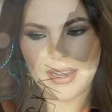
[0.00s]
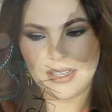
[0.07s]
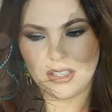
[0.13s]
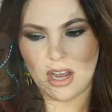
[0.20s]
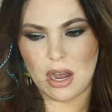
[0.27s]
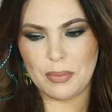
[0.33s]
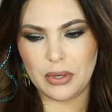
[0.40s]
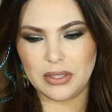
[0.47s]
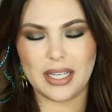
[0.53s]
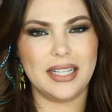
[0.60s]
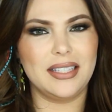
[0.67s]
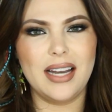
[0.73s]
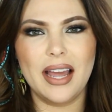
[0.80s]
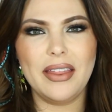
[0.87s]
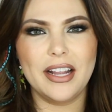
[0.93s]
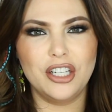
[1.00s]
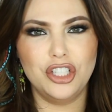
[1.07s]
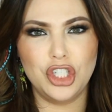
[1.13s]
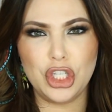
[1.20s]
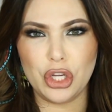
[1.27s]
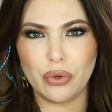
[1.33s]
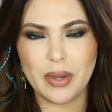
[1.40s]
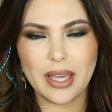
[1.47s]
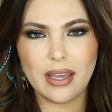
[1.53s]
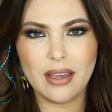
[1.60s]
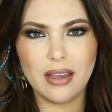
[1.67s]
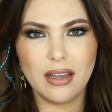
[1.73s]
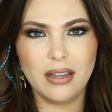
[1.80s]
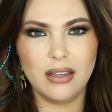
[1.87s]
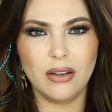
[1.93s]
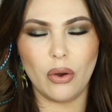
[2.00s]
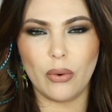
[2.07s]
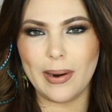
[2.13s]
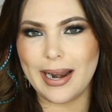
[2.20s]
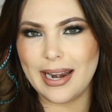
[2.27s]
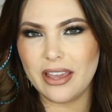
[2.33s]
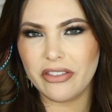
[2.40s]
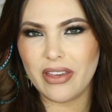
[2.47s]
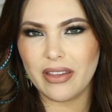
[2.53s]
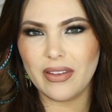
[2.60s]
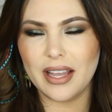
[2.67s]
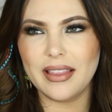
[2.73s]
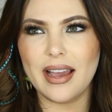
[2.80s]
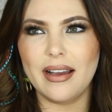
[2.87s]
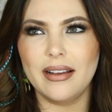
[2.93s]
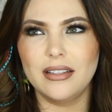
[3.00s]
it's not like dewy or anything like that.